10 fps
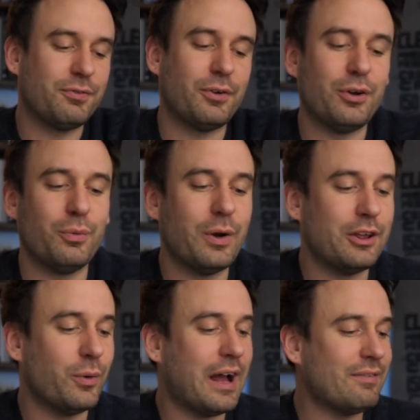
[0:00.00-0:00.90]
a phone where
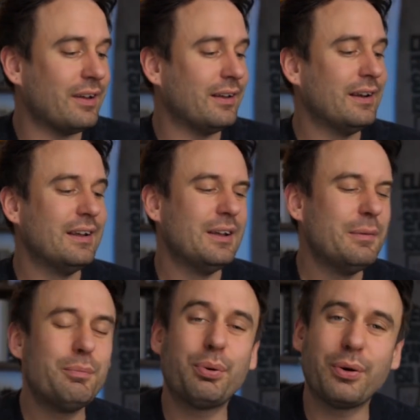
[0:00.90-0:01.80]
you have it
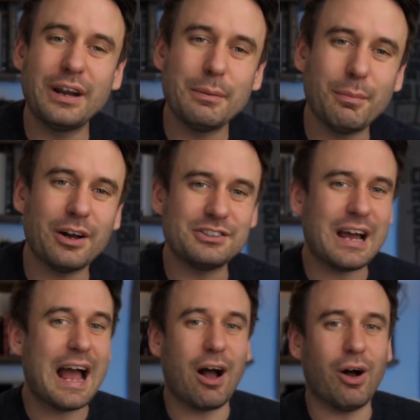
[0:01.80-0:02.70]
pretty much
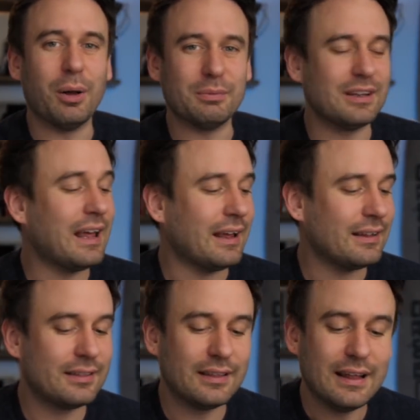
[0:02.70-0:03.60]
at arm's
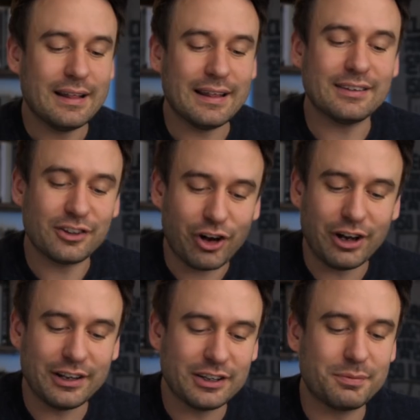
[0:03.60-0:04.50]
length. It's a
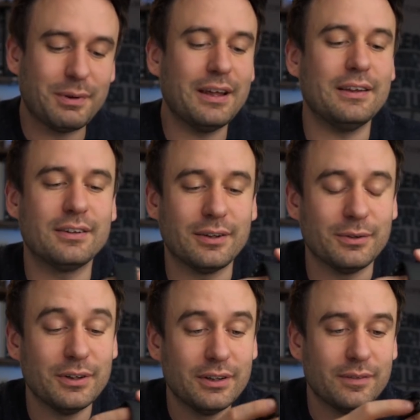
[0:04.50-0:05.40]
tiny display, so.
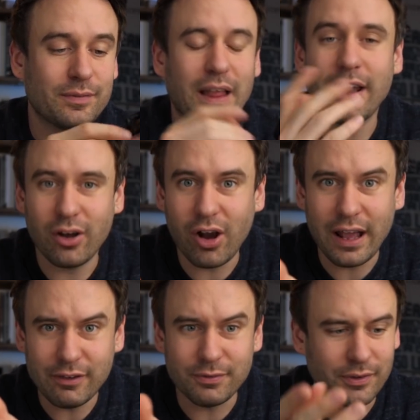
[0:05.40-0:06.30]
And I
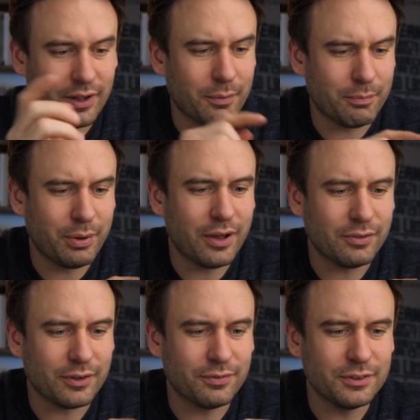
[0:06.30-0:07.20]
have
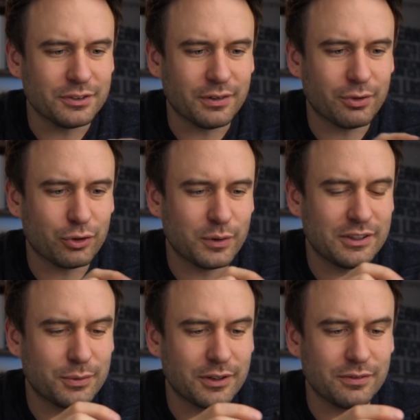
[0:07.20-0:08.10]
perfect vision. I've got
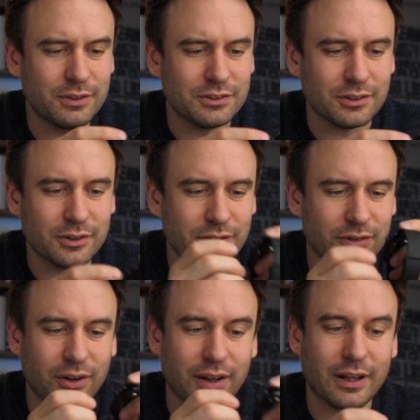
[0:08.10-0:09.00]
20/20 vision, so it's
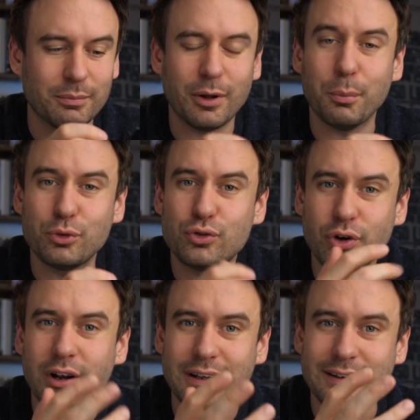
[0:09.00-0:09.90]
not like I'm
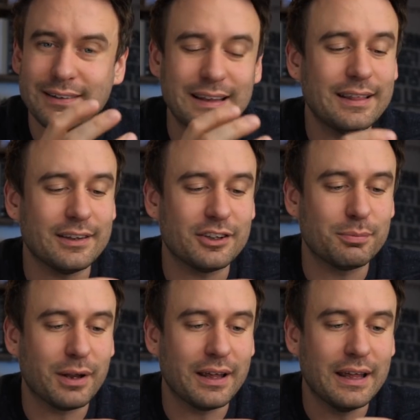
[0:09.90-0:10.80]
struggling to see the
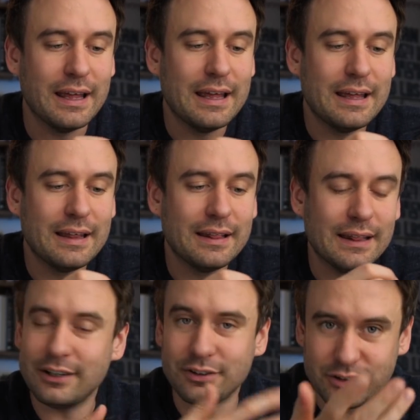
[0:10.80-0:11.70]
display.
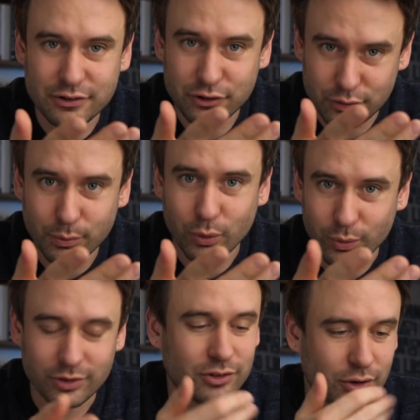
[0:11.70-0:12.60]
It's just
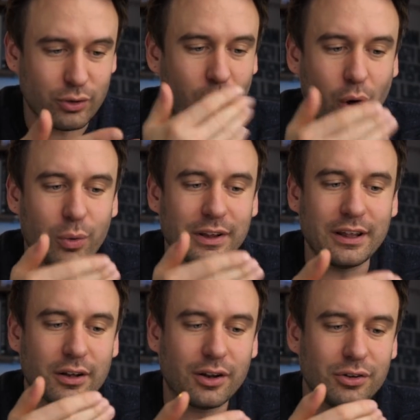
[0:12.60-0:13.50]
small, and so you're holding
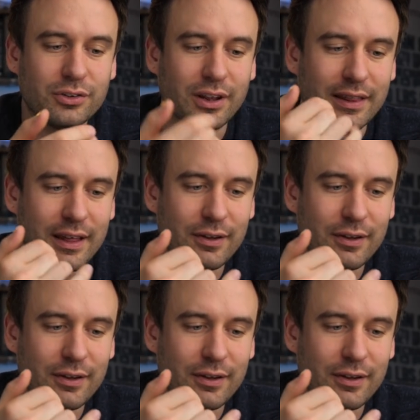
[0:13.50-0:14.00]
it closer, and